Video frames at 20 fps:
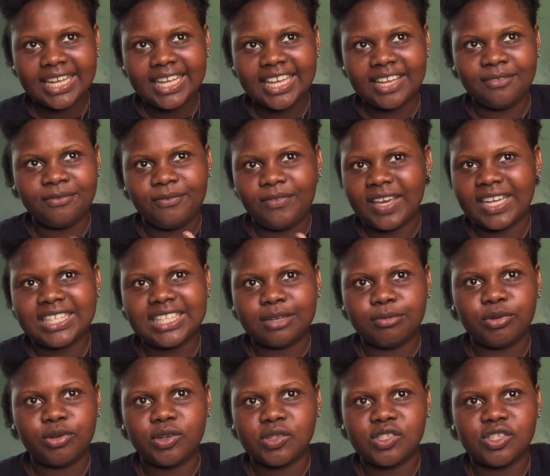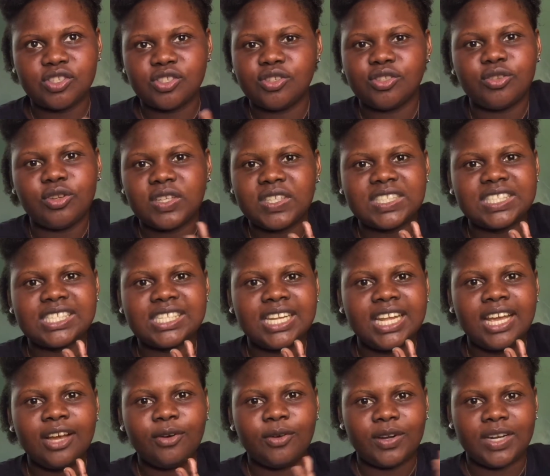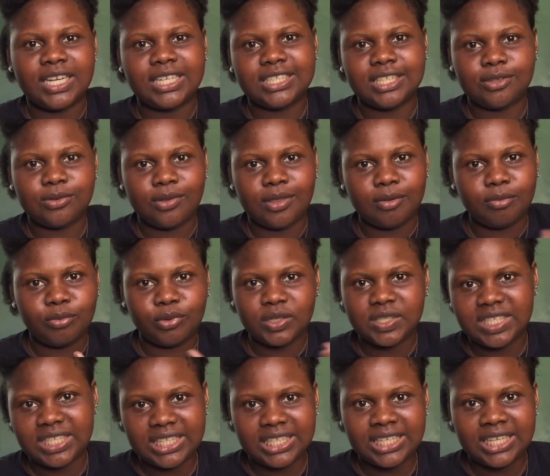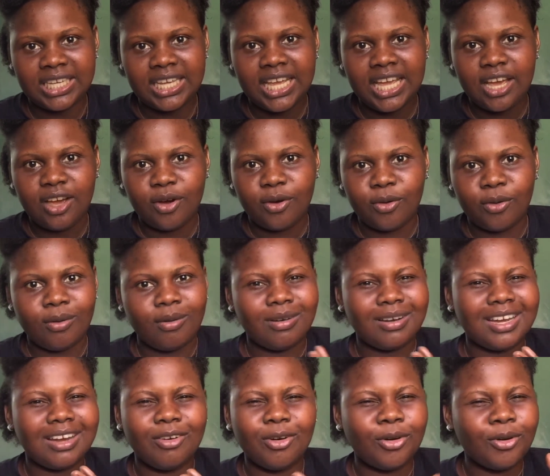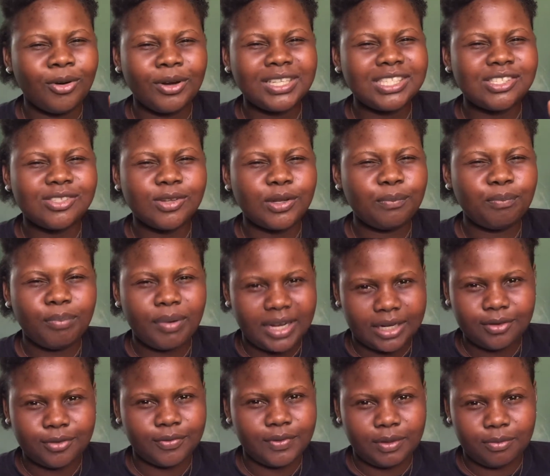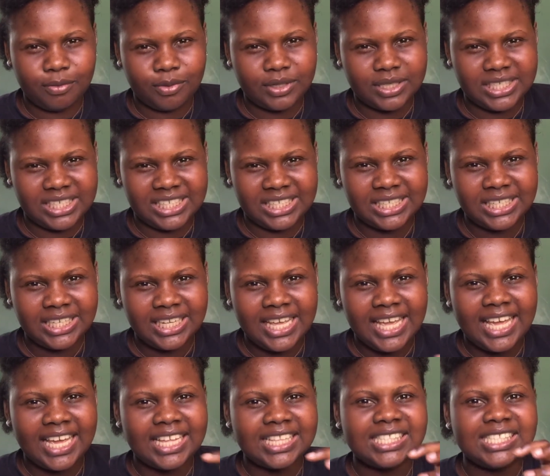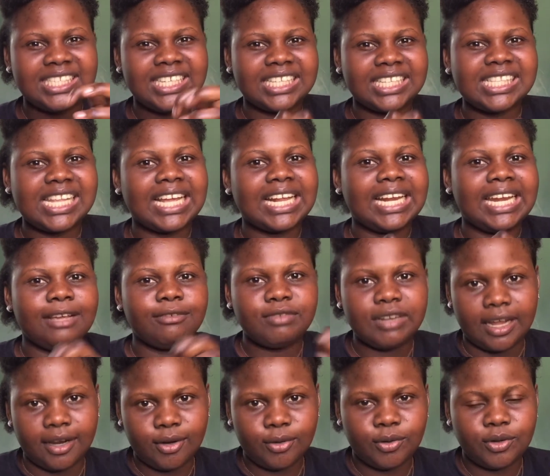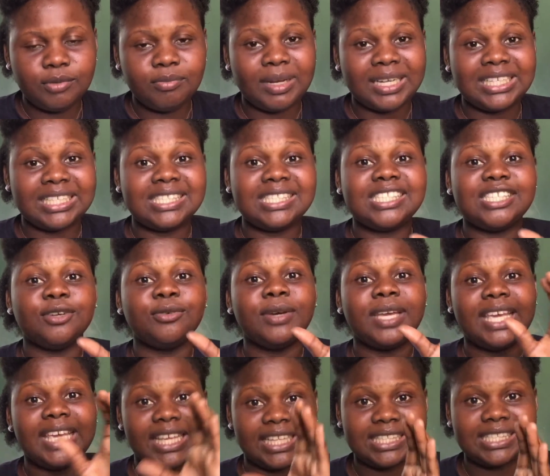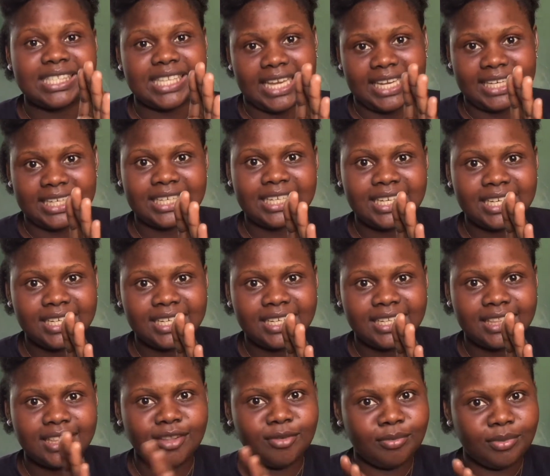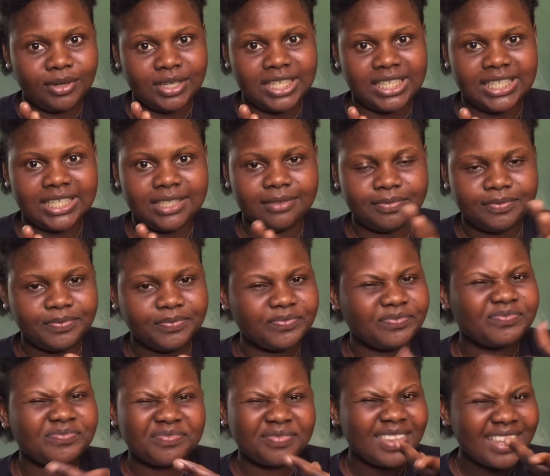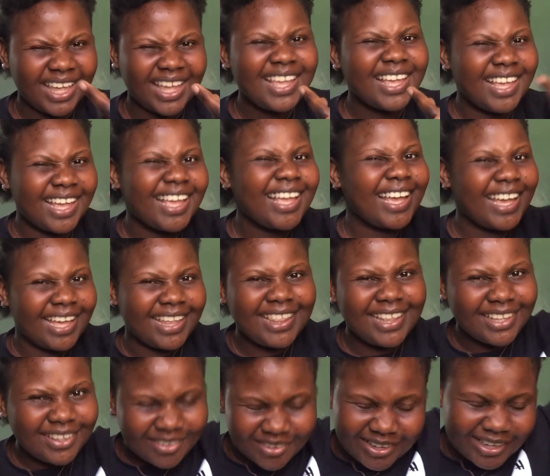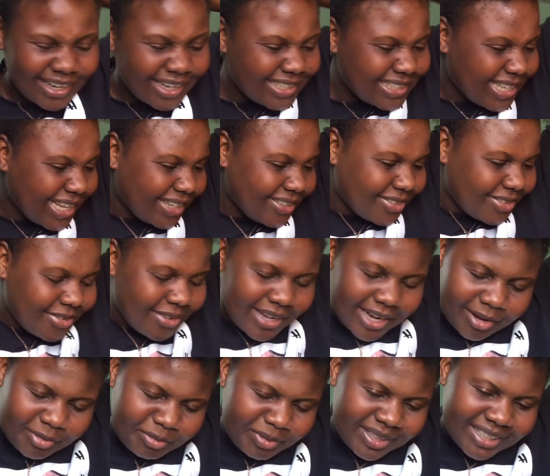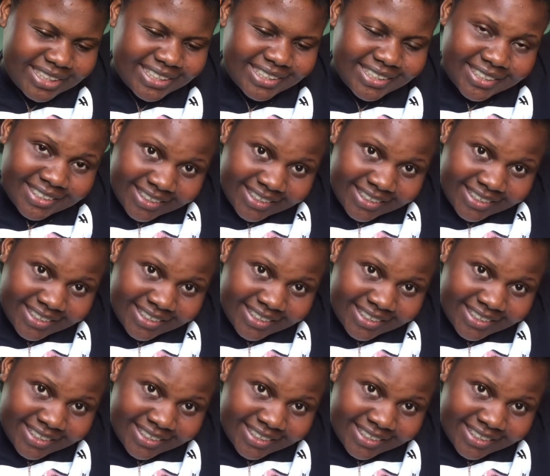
infected, because it's not connected to the body, or it's not part of the body. It's just like left alone, but it's still inside the body. I think you understand what I mean.